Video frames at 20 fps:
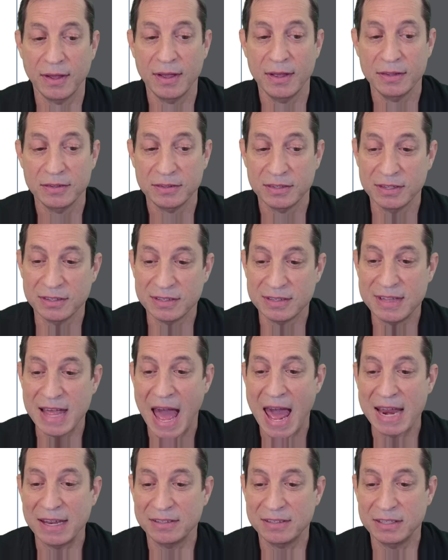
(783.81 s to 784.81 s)
since
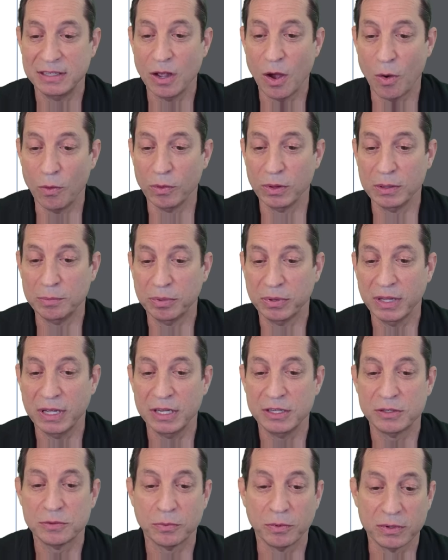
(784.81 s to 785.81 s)
that is the only
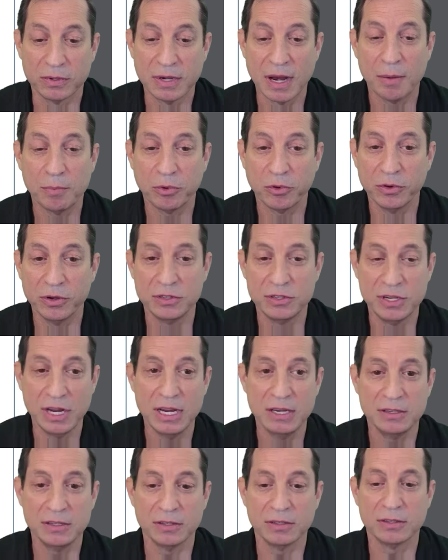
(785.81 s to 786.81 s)
place where temporary
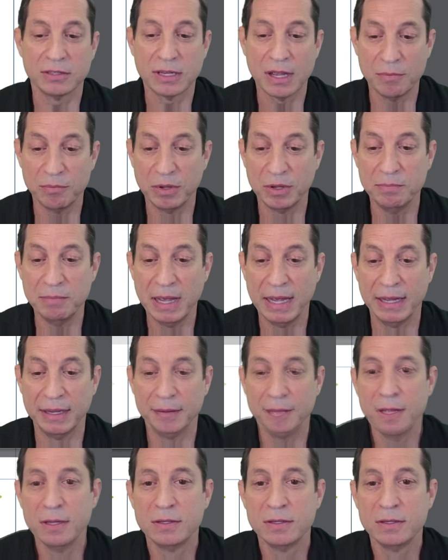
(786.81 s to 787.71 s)
changes can be made.